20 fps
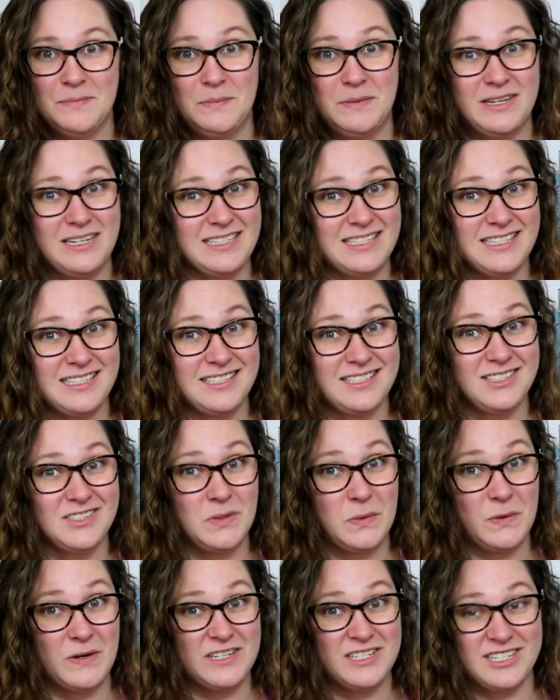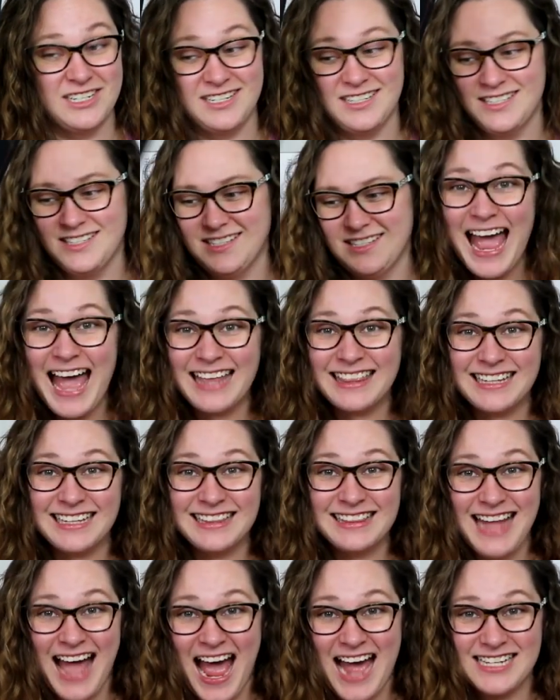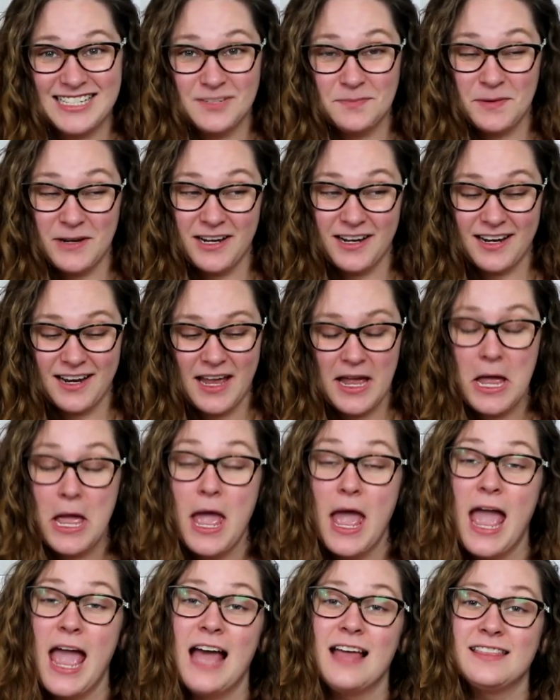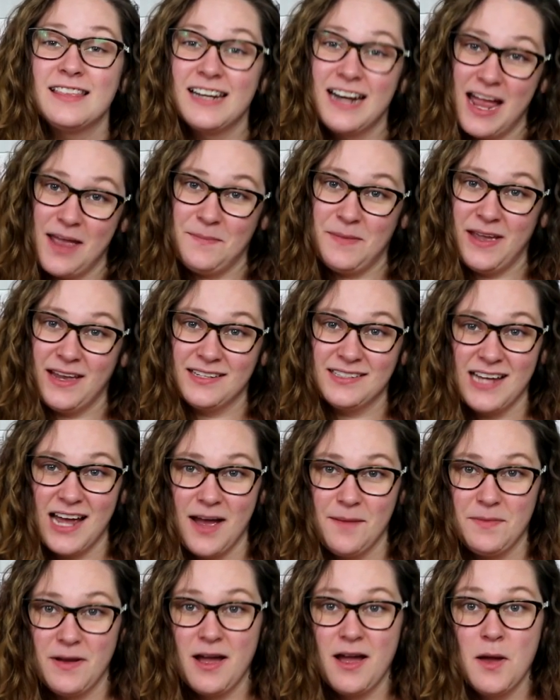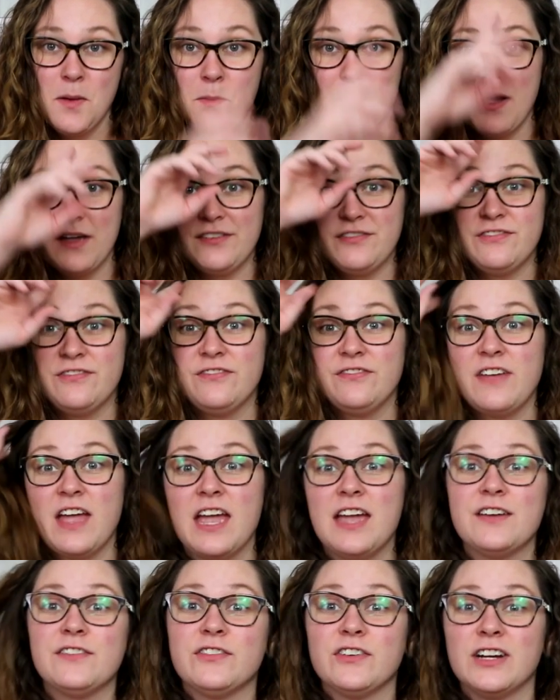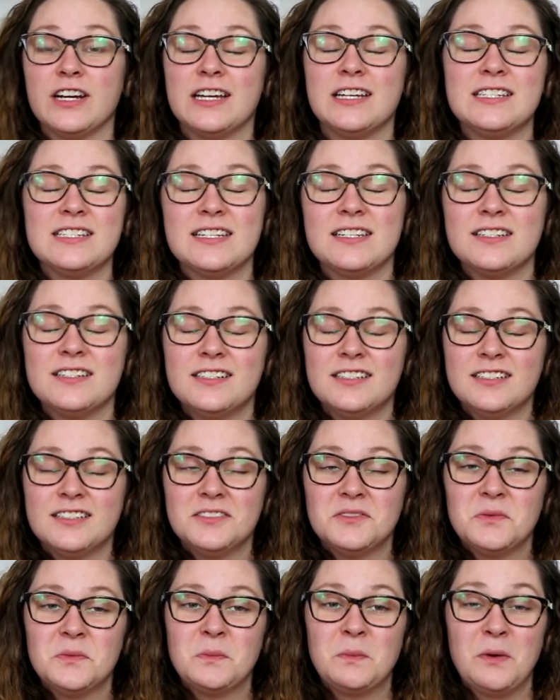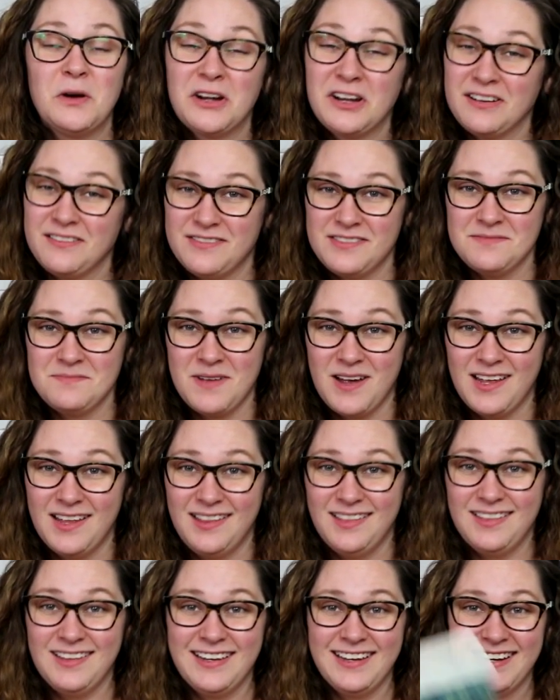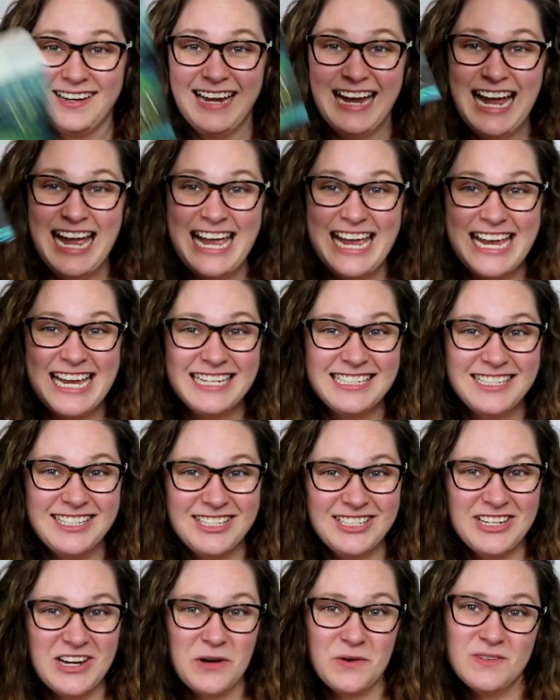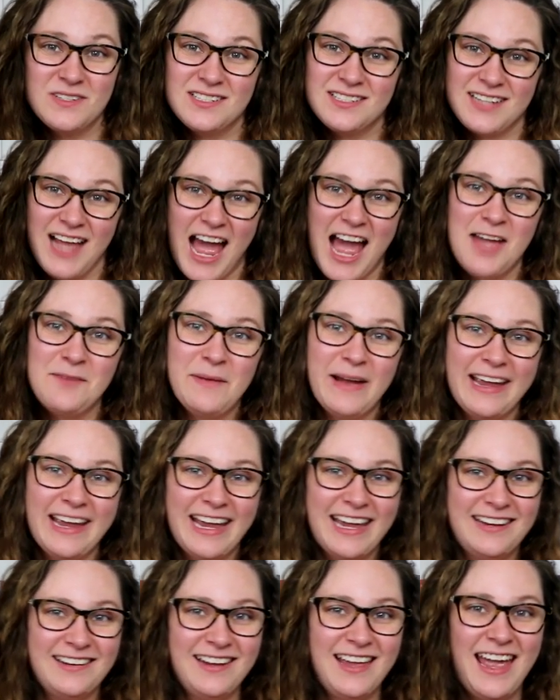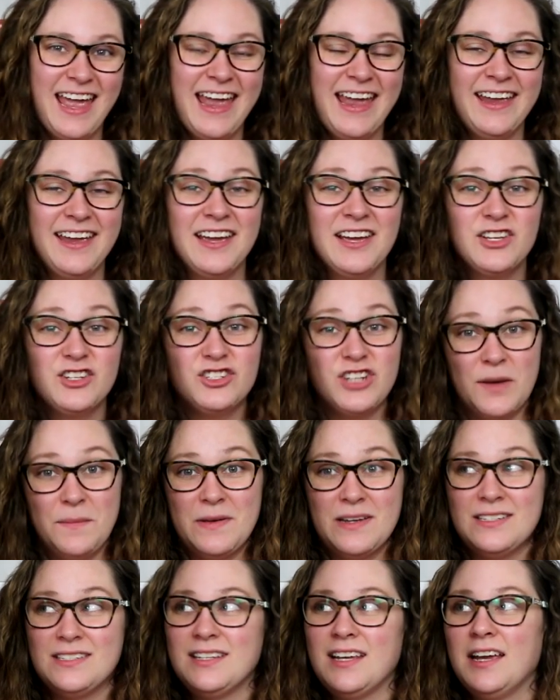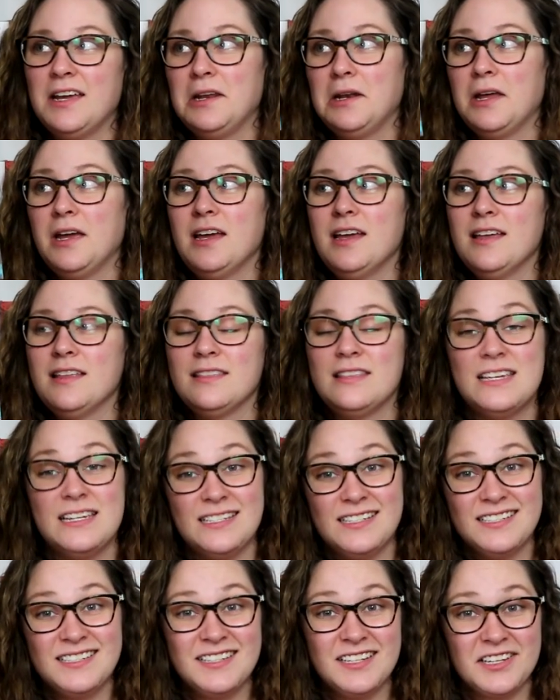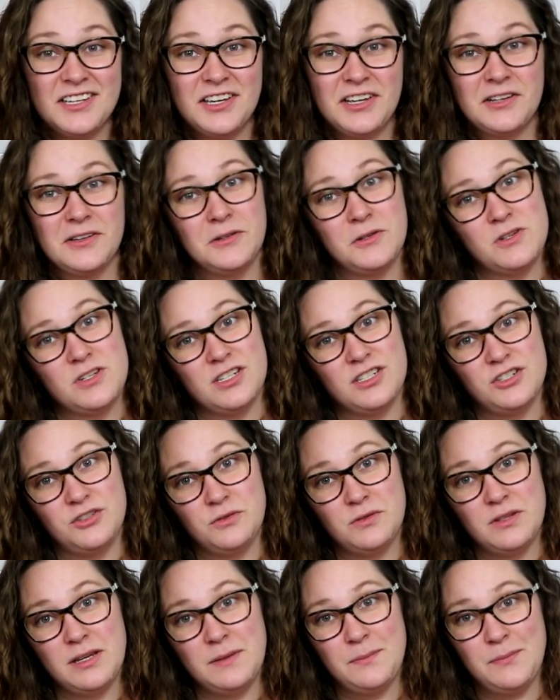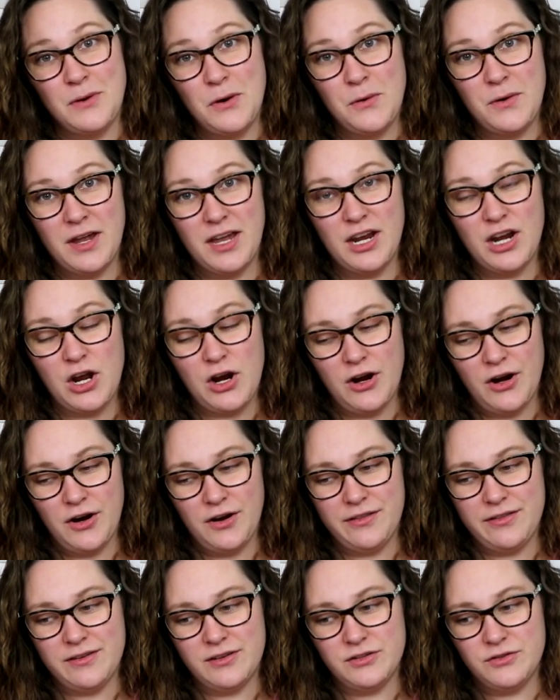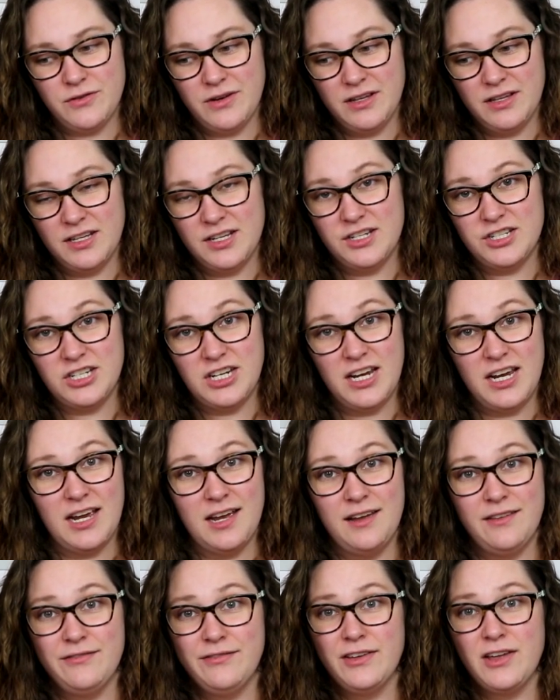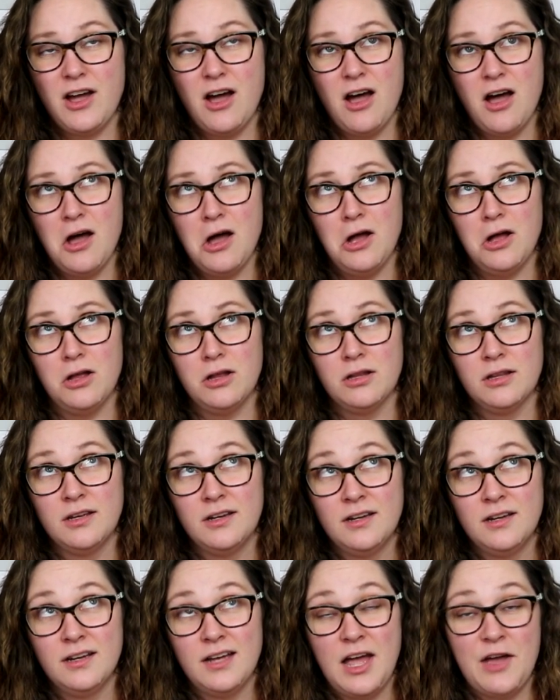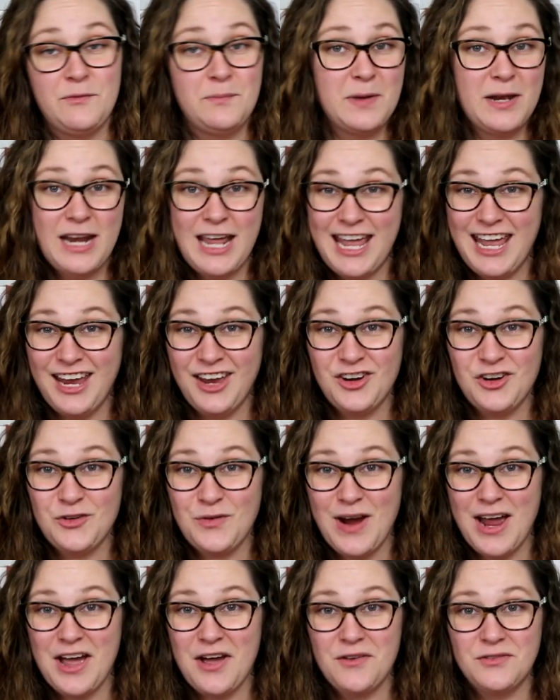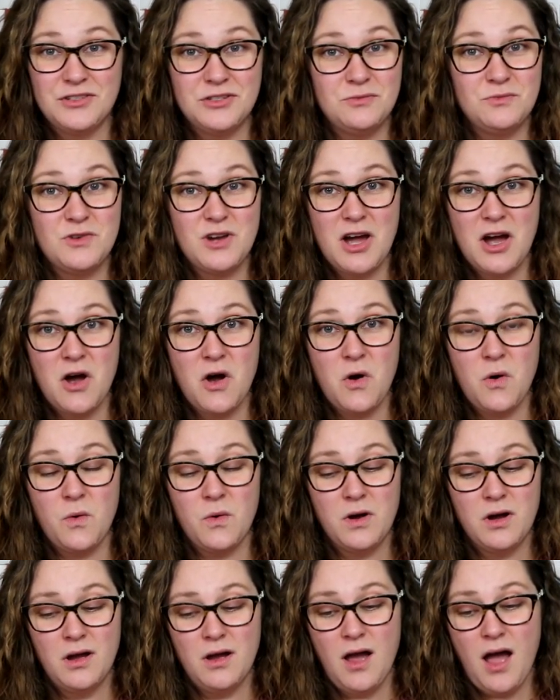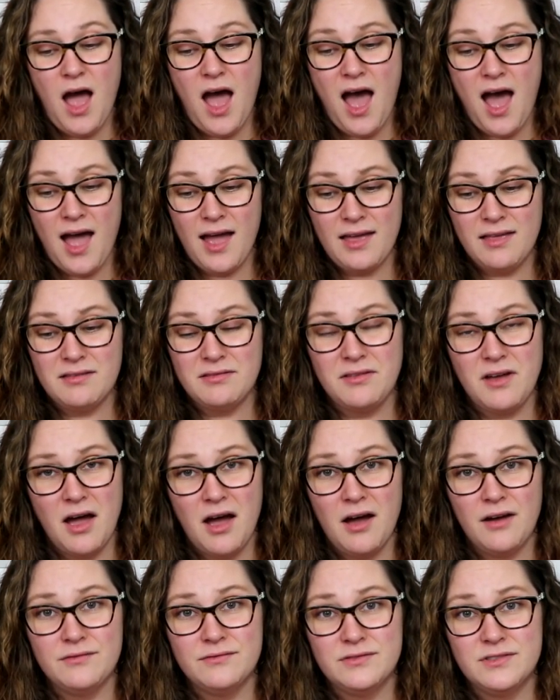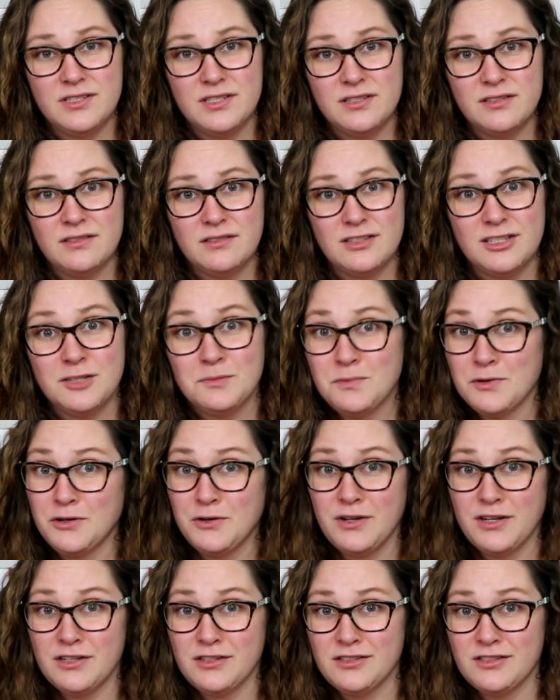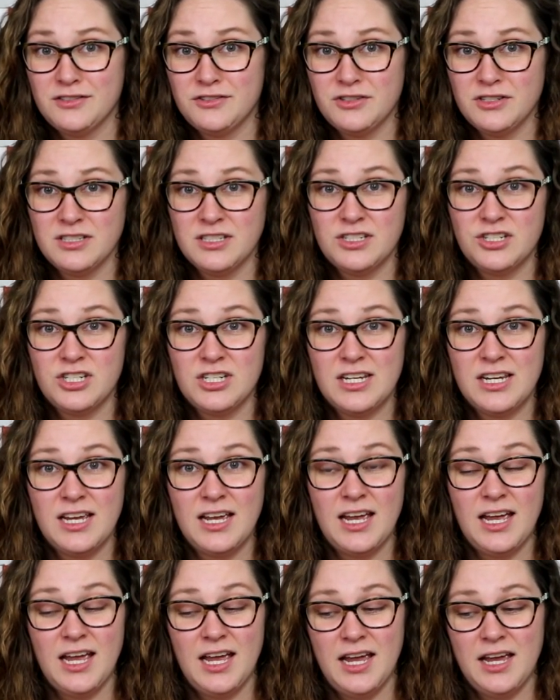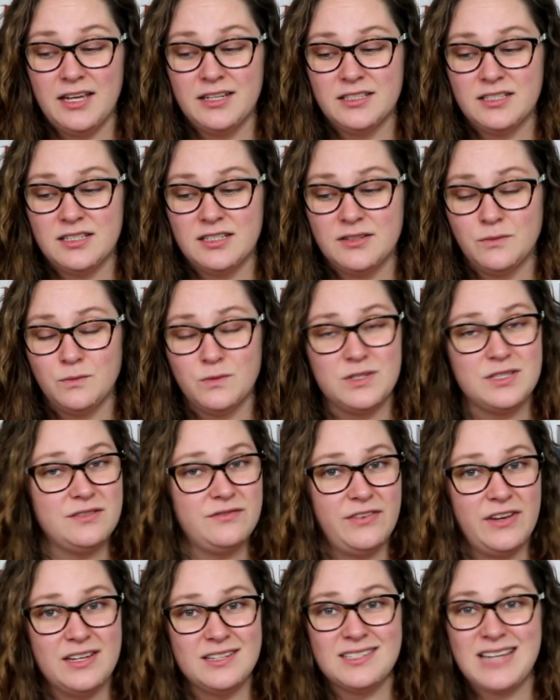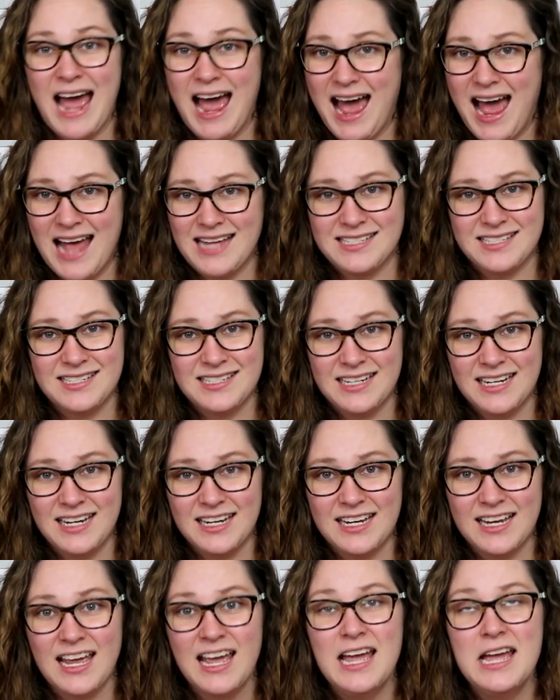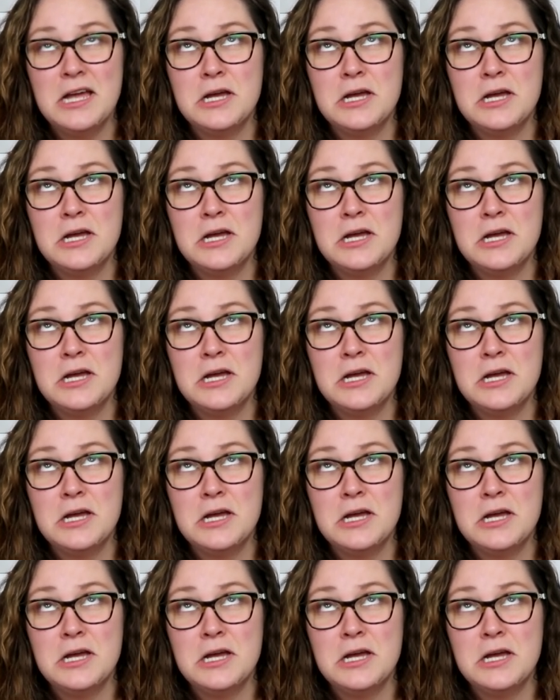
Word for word: because this is gorgeous. And the last book that I picked up, my favorite book of the month is Stone Sky by N.K. Jemisin. This is the conclusion to the Broken Earth trilogy. If y'all have been hanging around, you know I loved the Broken Earth trilogy. It was fantastic.